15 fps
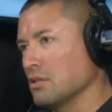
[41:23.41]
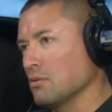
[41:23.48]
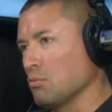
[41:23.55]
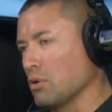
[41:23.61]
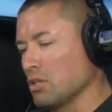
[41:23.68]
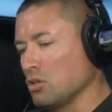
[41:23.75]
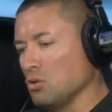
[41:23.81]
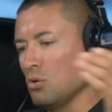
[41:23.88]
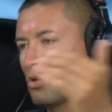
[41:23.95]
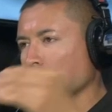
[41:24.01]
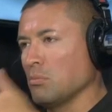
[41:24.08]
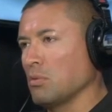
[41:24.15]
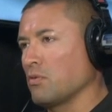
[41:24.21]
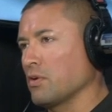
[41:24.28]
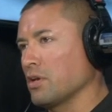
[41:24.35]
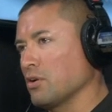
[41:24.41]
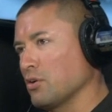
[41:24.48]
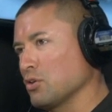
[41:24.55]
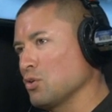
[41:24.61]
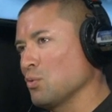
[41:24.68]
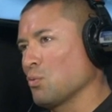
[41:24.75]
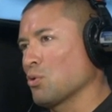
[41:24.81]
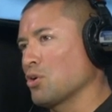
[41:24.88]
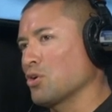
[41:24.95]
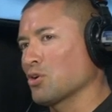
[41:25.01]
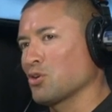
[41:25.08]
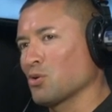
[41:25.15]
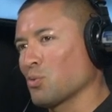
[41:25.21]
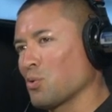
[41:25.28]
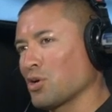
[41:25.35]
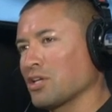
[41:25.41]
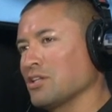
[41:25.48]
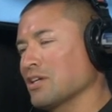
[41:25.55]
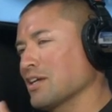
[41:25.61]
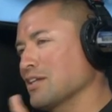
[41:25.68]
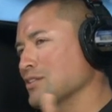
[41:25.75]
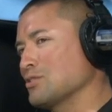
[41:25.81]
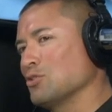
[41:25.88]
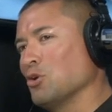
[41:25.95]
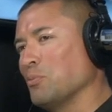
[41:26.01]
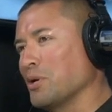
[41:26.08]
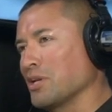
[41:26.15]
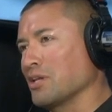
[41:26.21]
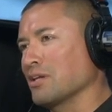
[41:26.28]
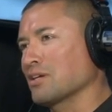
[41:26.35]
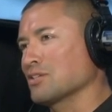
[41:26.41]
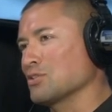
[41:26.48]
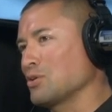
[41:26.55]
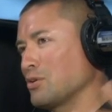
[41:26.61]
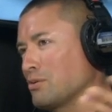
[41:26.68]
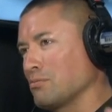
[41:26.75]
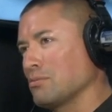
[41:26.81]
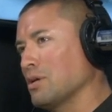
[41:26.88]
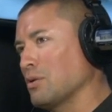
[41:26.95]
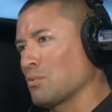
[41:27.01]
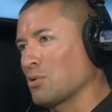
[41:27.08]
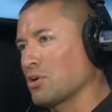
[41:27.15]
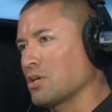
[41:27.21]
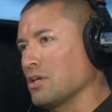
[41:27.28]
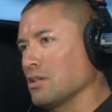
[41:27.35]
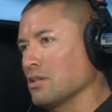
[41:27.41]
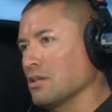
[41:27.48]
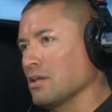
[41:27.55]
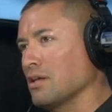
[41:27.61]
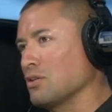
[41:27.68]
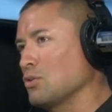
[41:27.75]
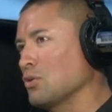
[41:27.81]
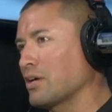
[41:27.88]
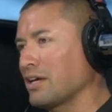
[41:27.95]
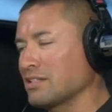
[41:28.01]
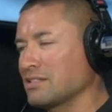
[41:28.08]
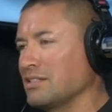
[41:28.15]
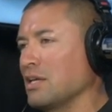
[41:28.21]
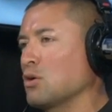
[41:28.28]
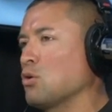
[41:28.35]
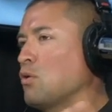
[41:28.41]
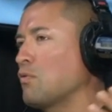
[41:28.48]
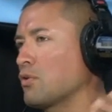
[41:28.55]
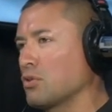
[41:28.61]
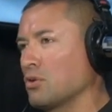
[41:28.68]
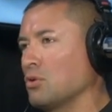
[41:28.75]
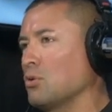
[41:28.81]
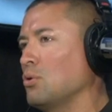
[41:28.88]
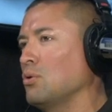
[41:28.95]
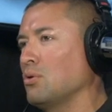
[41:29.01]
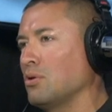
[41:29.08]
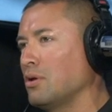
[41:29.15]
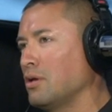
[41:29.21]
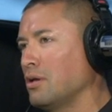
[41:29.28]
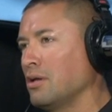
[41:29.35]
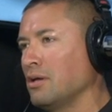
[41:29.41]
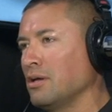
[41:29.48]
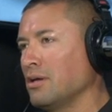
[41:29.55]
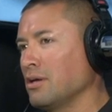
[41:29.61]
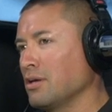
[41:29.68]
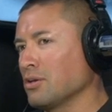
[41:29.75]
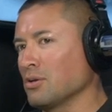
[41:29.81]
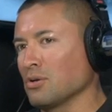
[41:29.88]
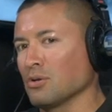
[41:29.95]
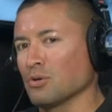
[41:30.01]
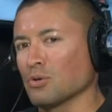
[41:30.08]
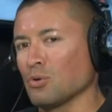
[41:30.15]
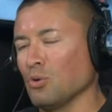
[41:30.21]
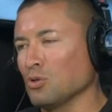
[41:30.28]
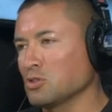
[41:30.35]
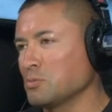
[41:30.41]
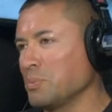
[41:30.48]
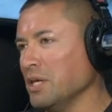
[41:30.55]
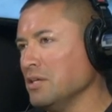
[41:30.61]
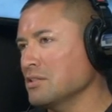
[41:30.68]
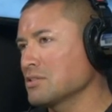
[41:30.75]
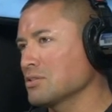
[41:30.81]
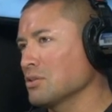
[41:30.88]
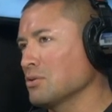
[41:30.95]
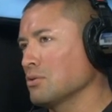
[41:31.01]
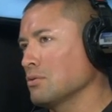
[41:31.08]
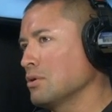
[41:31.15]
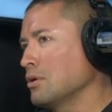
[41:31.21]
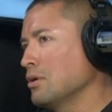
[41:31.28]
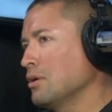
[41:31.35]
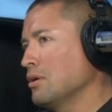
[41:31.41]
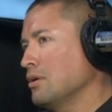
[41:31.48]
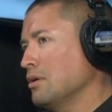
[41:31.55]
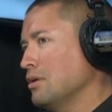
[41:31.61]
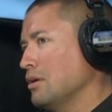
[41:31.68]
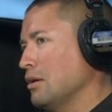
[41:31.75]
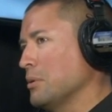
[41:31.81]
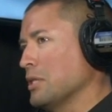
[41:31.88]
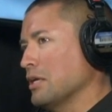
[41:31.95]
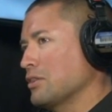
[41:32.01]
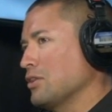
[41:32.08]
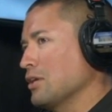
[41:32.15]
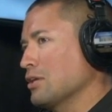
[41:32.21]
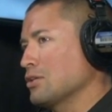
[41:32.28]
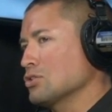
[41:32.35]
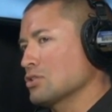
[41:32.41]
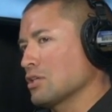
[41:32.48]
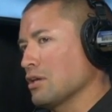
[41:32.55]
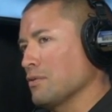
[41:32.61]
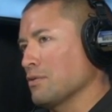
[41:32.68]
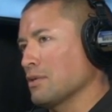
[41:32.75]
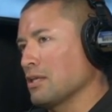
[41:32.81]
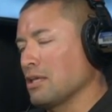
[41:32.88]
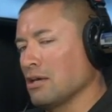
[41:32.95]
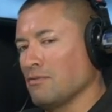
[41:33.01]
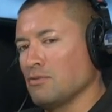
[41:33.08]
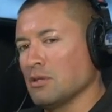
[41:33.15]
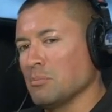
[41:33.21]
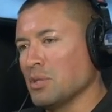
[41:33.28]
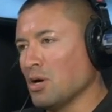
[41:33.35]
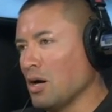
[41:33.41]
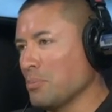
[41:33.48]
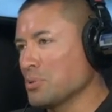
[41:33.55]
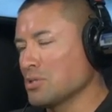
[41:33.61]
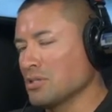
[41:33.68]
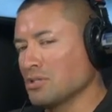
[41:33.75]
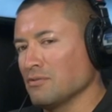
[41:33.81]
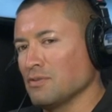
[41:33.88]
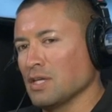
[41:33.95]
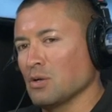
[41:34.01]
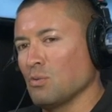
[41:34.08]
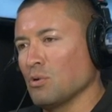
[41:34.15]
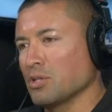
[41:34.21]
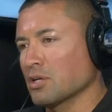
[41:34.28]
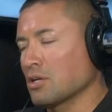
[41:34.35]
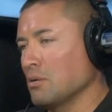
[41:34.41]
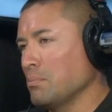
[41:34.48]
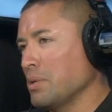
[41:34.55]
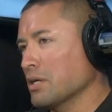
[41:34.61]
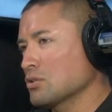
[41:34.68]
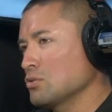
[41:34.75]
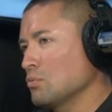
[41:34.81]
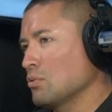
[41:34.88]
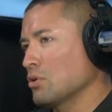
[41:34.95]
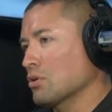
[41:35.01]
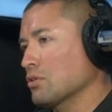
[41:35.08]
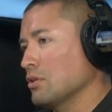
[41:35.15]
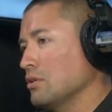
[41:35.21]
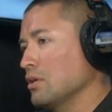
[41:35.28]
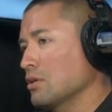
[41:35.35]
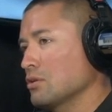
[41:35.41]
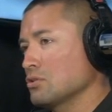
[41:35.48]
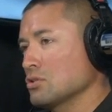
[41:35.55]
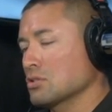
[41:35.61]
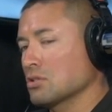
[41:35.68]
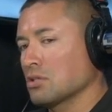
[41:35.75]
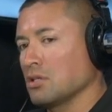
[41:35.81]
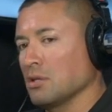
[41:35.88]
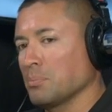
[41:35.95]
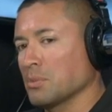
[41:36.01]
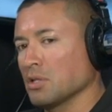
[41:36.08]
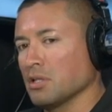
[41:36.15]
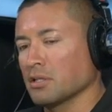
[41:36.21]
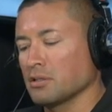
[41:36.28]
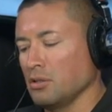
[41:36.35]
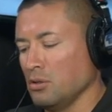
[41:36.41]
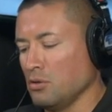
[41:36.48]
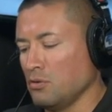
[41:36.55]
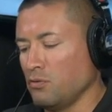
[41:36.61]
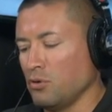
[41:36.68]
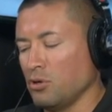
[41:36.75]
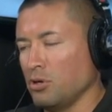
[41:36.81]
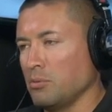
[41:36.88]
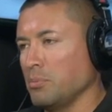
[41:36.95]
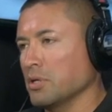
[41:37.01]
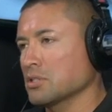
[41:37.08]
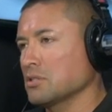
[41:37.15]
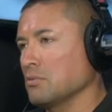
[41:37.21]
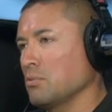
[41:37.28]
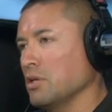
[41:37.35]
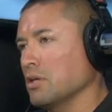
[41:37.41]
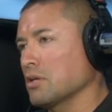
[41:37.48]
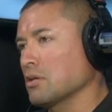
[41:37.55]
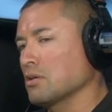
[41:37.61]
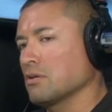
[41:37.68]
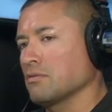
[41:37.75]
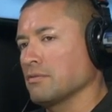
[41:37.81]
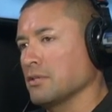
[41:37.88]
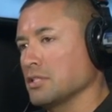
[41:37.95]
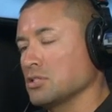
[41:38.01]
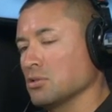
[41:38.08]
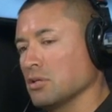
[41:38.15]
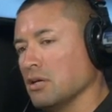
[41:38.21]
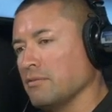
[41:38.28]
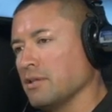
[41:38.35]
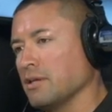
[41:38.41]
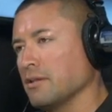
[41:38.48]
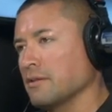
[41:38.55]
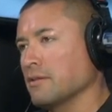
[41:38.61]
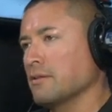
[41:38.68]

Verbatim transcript: when you come over here and you work, you're working against nobody because they're not working, and you guys take over the whole your your whole space. So, I mean, I think just give give them the option. If they don't want to come back to work, then they could just keep collecting their 400 bucks a week if they still have that.